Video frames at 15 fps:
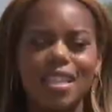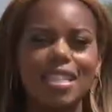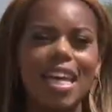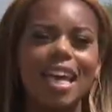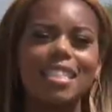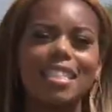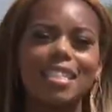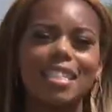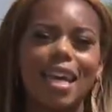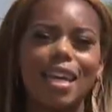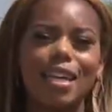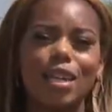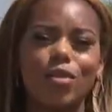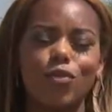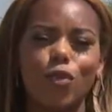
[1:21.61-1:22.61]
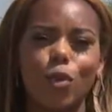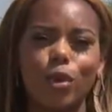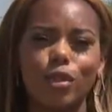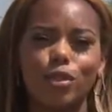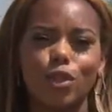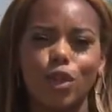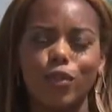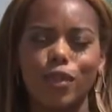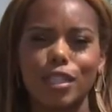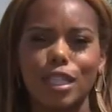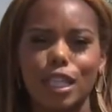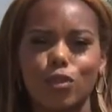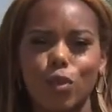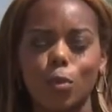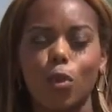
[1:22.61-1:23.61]
Texas A&M Forest Service
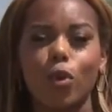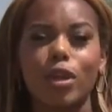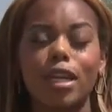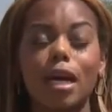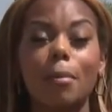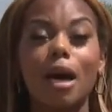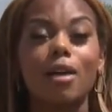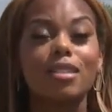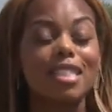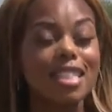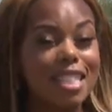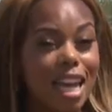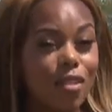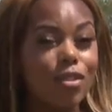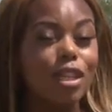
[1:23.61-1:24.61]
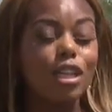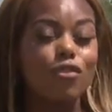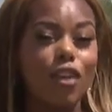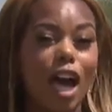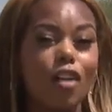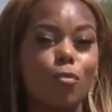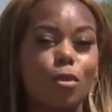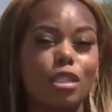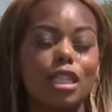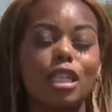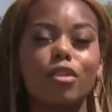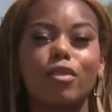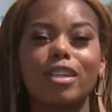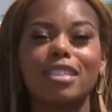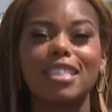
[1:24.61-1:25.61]
is reporting about
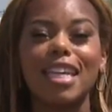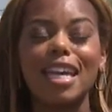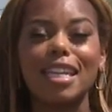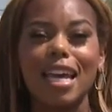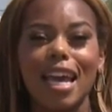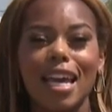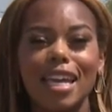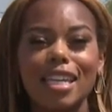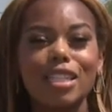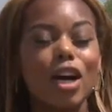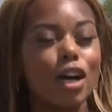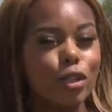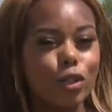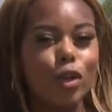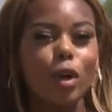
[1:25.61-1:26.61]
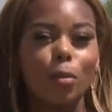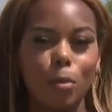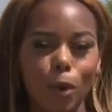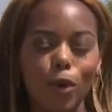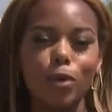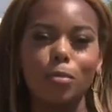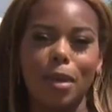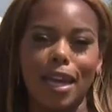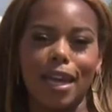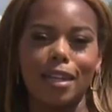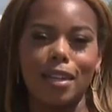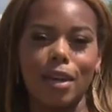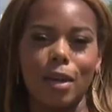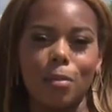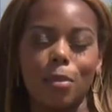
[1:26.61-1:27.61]
75% of our state is under a burn
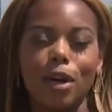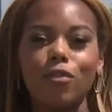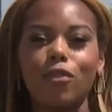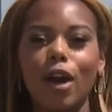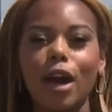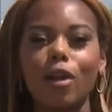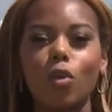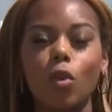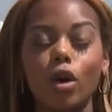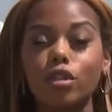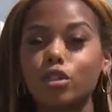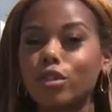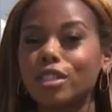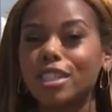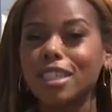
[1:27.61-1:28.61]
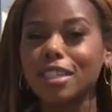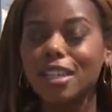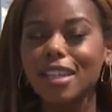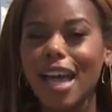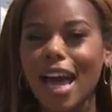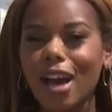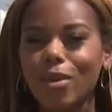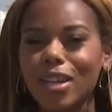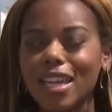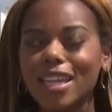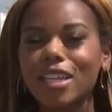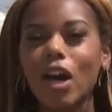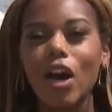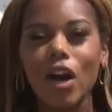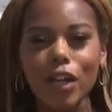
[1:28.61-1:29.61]
ban, but fireworks are still allowed
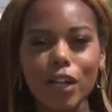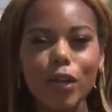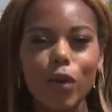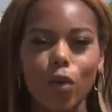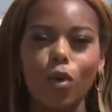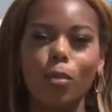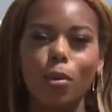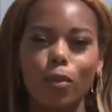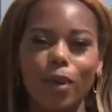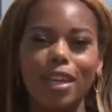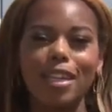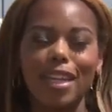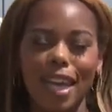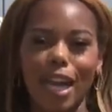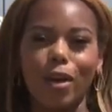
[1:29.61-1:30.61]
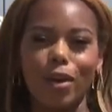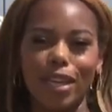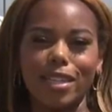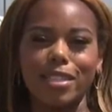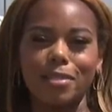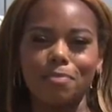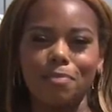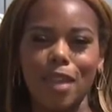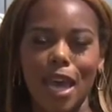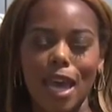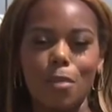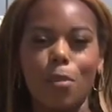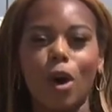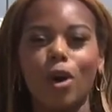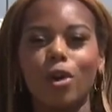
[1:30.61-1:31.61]
in unincorporated areas.
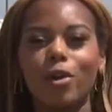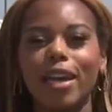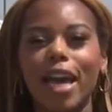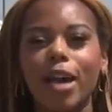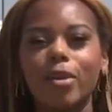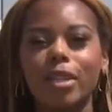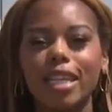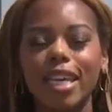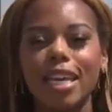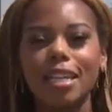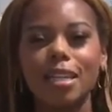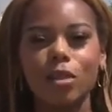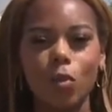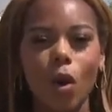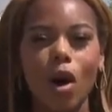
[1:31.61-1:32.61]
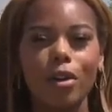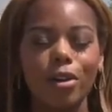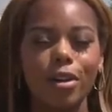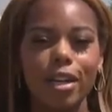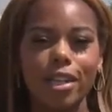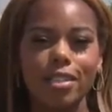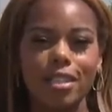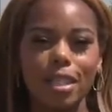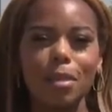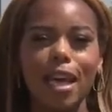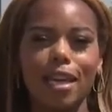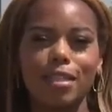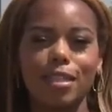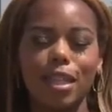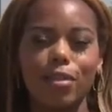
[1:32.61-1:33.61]
In Parker County, Kennedy Walker,
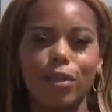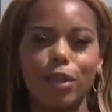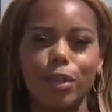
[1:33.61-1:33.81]
CBS 11